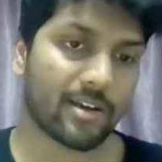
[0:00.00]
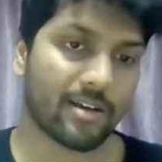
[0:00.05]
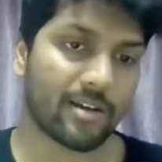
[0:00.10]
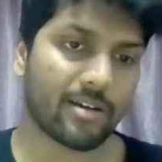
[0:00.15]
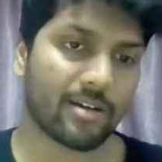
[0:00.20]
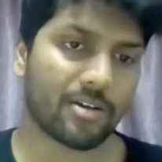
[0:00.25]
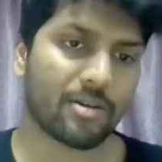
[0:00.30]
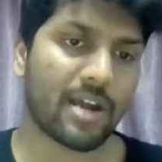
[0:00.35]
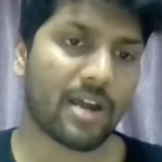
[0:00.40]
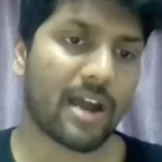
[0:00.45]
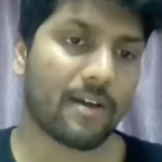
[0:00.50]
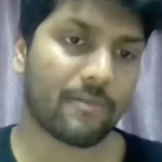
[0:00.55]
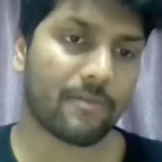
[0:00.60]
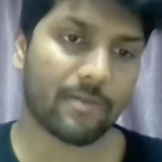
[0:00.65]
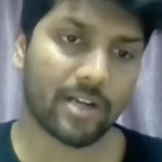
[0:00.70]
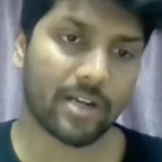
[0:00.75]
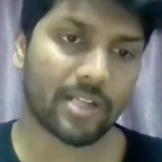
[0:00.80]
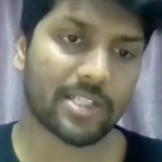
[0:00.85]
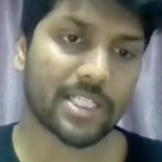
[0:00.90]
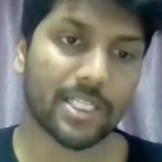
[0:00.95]
You have
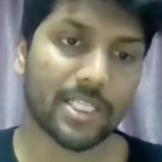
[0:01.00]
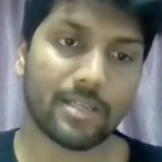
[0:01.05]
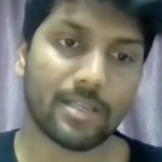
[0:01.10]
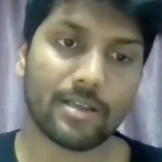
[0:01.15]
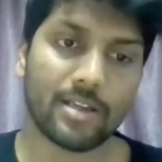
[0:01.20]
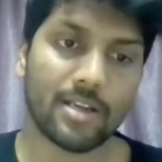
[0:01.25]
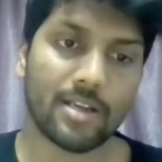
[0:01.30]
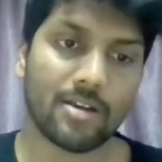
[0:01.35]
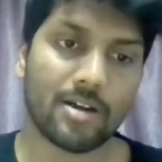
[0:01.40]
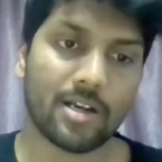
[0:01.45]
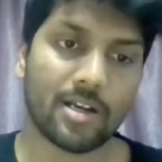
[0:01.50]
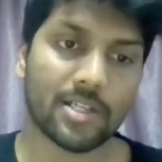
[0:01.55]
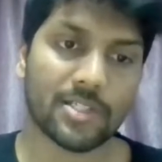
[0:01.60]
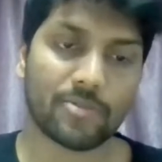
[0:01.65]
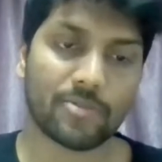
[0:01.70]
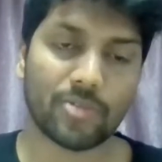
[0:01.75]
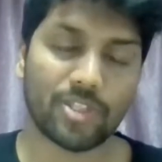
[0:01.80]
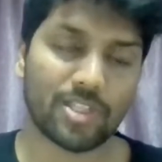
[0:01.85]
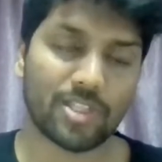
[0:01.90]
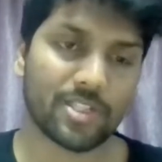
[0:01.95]
REX in EOS,
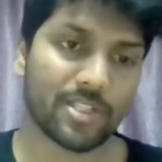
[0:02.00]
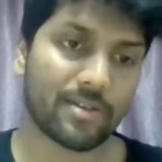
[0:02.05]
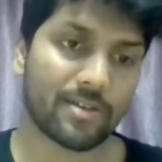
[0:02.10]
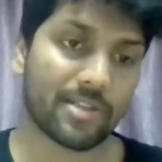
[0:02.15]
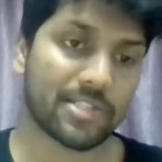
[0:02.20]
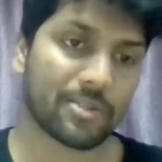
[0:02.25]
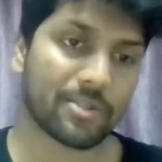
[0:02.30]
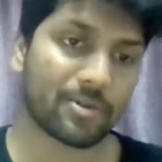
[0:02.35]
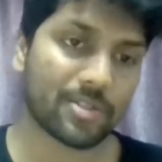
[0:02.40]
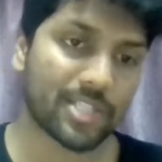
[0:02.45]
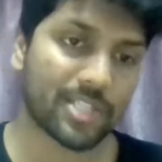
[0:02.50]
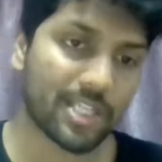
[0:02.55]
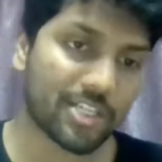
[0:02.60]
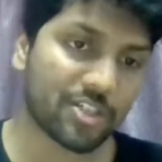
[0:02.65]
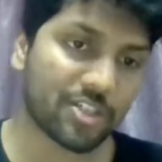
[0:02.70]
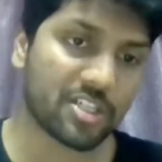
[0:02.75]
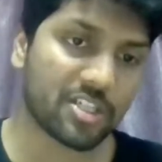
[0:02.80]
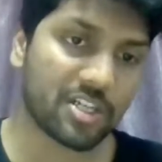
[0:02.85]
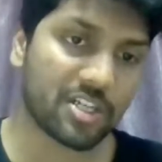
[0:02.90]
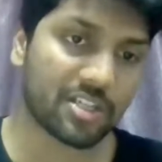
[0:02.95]
which is a resource
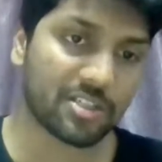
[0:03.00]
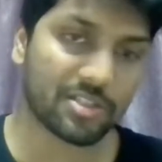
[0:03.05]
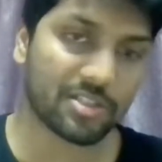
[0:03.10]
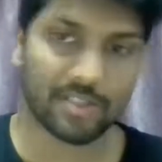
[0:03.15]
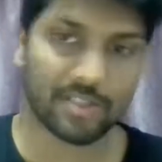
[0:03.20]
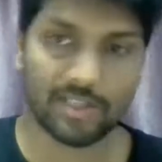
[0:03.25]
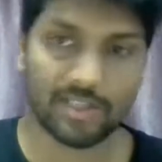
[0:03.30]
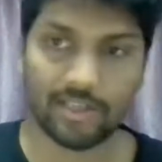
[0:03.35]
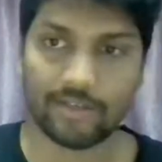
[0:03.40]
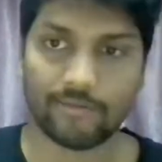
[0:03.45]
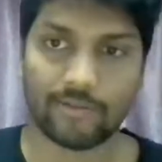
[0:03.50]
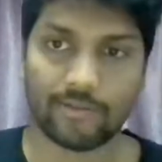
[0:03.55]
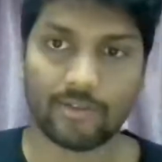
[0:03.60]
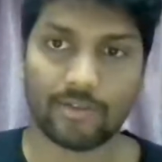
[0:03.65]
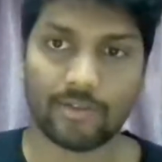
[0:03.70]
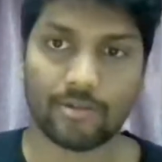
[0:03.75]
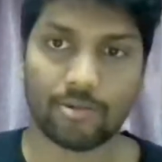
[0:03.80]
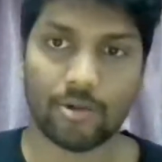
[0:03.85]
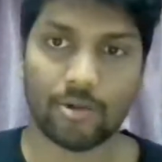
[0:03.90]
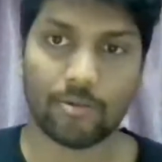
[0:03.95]
exchange
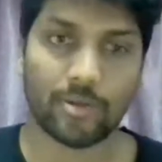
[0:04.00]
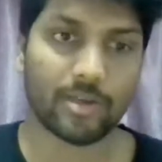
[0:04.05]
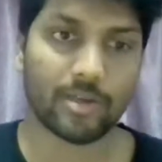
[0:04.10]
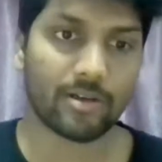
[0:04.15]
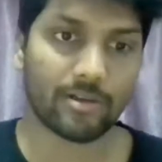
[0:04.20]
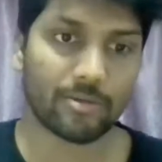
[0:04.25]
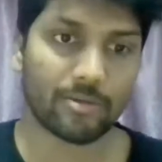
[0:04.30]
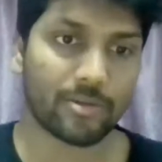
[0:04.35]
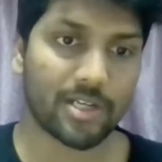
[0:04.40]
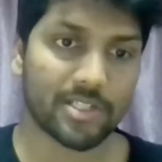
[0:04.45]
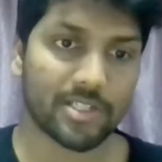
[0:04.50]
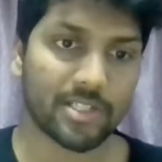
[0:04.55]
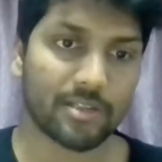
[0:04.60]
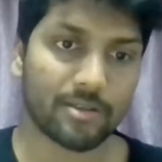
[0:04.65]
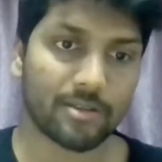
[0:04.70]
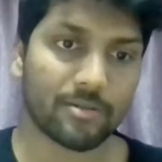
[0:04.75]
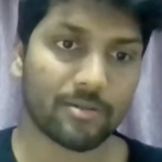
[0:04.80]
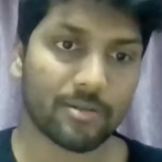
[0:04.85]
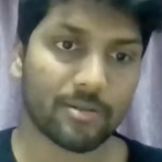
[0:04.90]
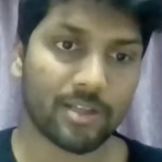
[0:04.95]
for whoever who doesn't
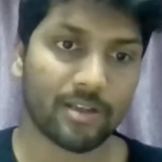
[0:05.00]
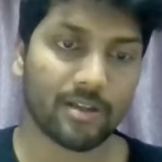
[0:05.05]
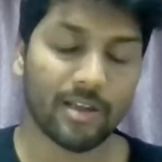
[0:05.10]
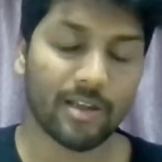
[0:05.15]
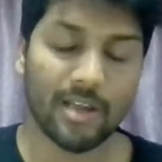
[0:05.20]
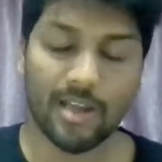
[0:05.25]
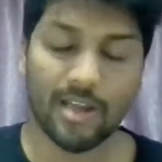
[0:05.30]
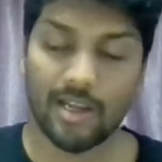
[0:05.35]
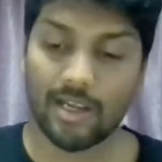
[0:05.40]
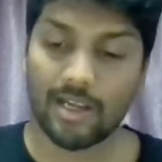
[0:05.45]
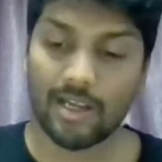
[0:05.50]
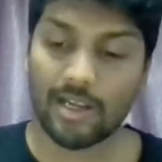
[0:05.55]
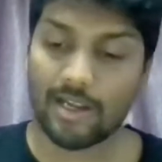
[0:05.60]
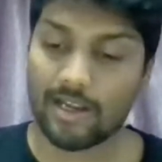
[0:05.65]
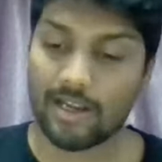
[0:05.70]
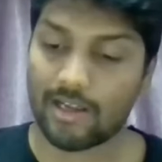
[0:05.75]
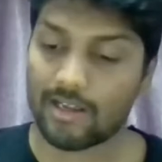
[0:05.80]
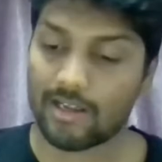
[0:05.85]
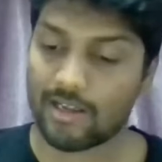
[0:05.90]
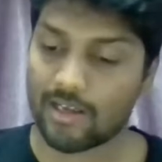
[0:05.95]
know.
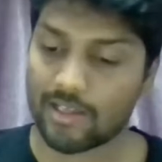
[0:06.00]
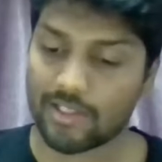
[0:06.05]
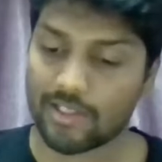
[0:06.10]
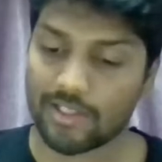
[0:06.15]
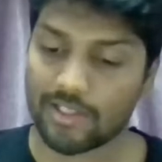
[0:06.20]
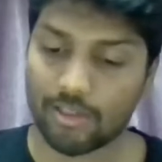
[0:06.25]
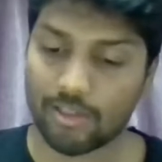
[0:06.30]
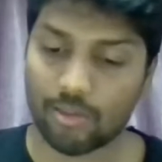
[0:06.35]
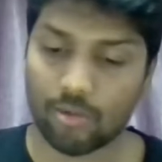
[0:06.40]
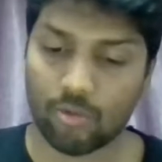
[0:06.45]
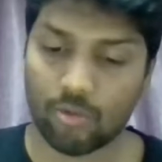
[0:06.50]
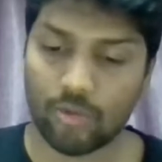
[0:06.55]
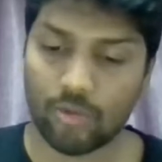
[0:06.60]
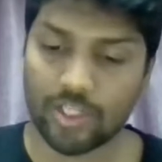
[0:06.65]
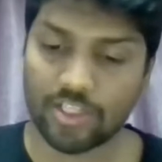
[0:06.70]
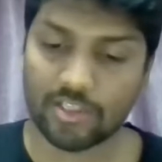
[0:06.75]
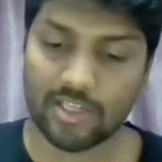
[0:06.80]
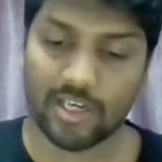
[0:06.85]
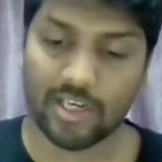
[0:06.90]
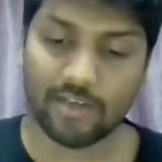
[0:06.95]
So
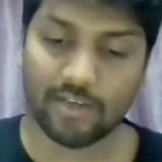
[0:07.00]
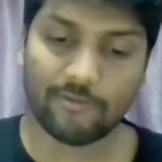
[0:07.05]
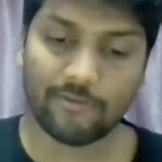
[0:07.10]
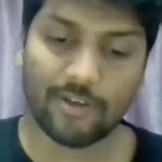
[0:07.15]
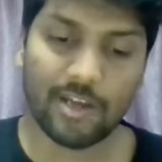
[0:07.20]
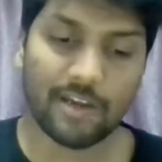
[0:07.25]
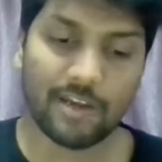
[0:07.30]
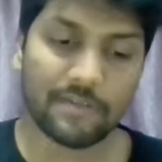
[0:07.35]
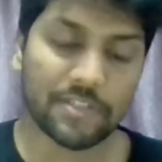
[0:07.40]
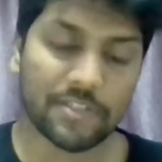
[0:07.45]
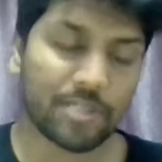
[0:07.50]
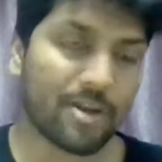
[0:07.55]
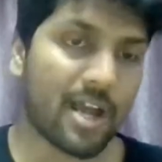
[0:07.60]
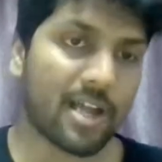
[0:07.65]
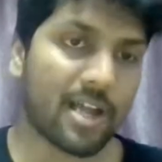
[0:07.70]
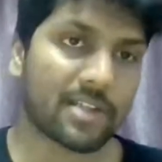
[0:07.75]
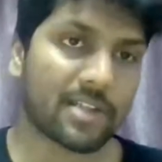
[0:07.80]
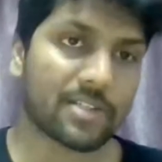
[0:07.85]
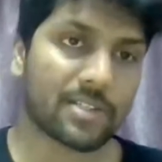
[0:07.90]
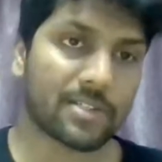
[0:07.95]
which kind of gives you
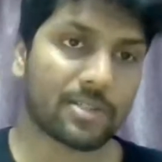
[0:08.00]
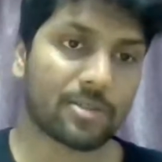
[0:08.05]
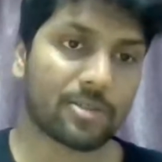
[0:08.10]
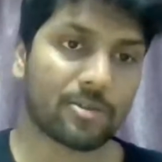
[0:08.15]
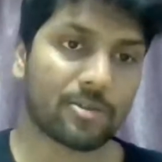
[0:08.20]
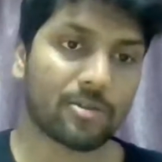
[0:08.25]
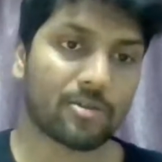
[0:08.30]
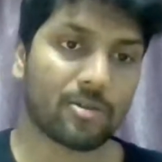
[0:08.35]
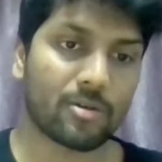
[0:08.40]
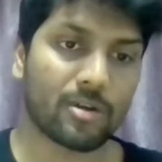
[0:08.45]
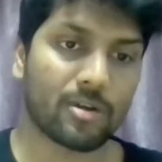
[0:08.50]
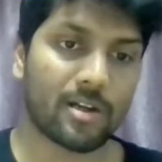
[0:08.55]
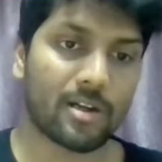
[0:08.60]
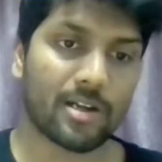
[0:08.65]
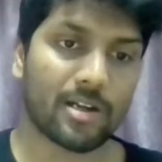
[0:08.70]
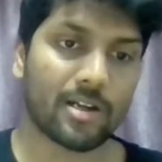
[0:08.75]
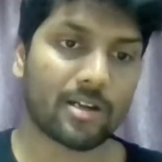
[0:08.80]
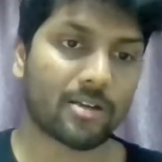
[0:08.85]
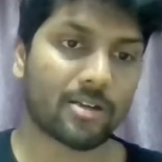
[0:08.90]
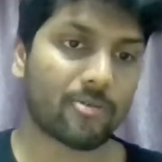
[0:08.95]
access to
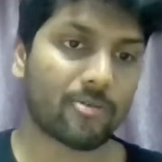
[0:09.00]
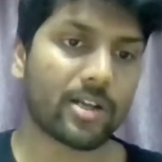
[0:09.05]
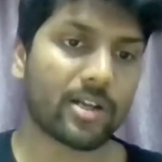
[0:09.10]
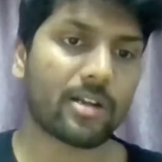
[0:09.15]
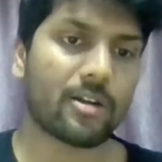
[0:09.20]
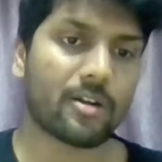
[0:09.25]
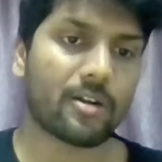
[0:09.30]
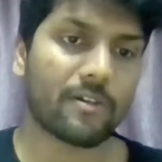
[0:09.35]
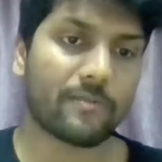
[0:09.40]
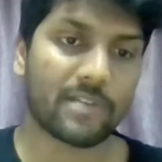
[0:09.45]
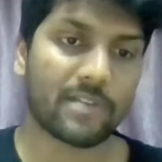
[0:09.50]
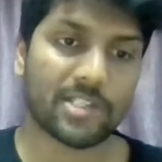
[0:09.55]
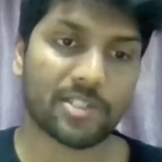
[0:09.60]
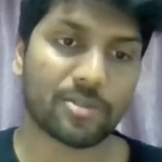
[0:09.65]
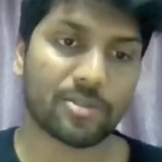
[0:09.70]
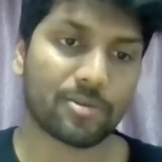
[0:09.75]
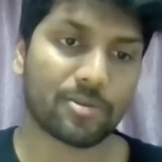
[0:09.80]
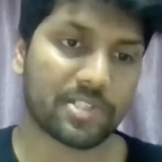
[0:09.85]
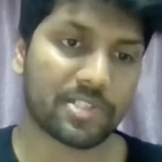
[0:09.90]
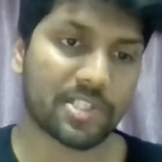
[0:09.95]
quite a lot of
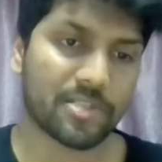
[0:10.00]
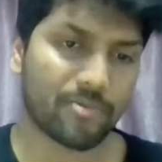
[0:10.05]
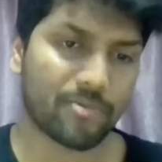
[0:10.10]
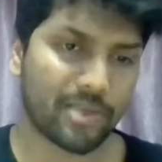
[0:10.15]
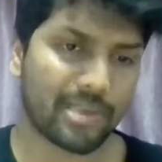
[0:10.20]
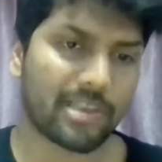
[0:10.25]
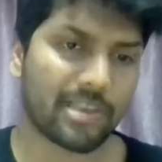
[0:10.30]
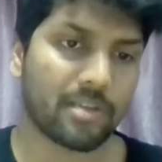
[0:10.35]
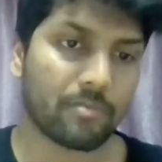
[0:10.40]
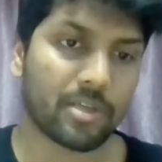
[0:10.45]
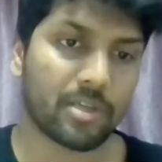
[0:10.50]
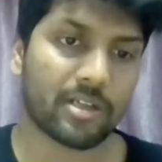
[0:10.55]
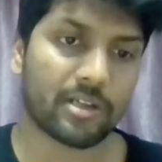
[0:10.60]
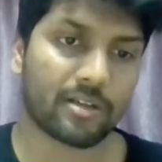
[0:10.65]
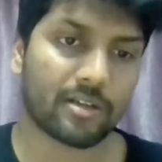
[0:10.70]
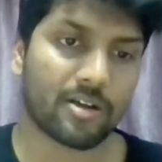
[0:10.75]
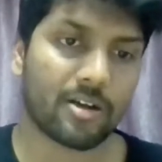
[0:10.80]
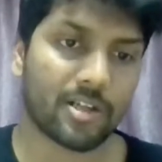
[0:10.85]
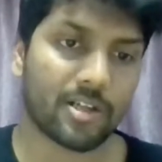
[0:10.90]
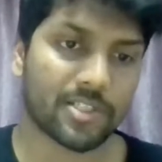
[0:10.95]
resources with limited
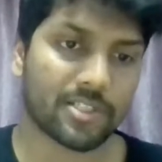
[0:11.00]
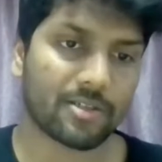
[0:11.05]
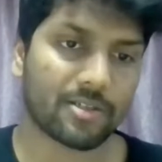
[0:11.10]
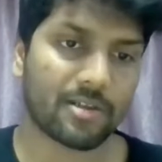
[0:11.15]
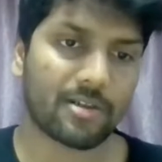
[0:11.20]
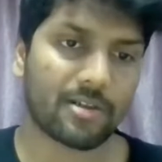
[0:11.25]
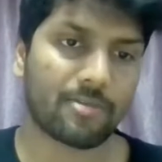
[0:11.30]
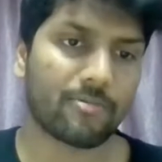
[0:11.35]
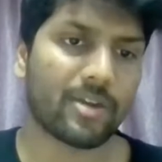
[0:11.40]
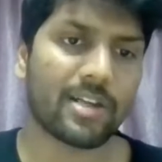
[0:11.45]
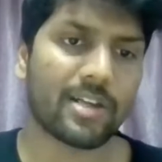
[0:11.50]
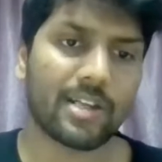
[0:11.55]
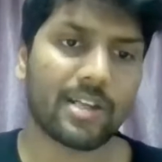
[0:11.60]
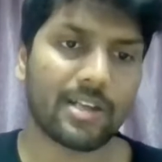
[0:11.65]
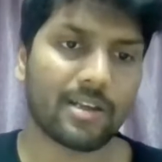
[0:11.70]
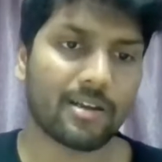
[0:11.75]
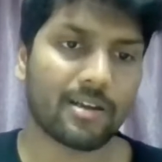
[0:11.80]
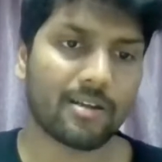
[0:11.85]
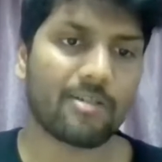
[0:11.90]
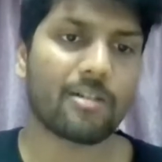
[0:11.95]
cost or very
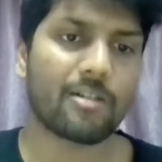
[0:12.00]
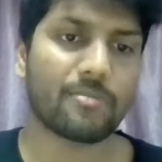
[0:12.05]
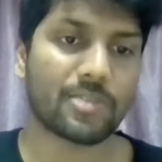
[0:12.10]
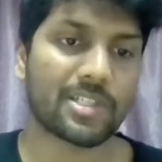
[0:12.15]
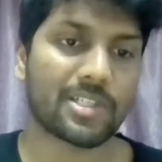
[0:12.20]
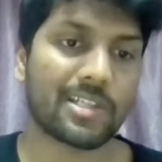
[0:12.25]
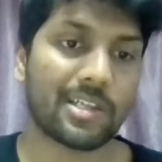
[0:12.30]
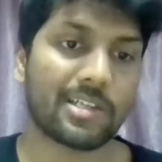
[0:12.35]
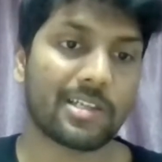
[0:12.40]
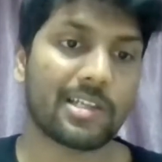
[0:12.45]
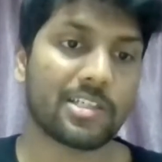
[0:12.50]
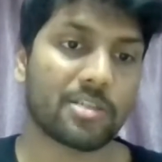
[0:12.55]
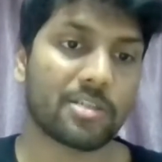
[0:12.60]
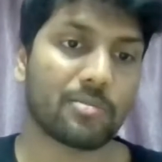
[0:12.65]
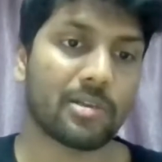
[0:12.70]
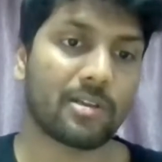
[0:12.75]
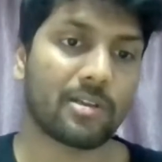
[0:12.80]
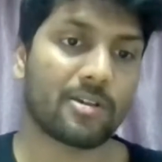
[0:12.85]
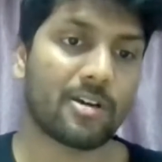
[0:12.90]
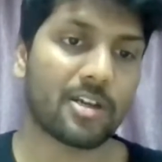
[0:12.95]
almost
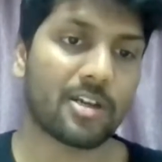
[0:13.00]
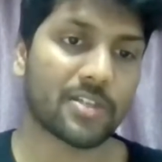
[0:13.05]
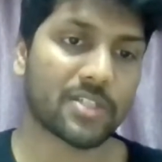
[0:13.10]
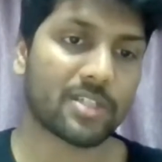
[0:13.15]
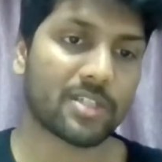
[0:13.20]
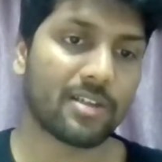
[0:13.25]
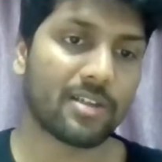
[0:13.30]
negligible cost.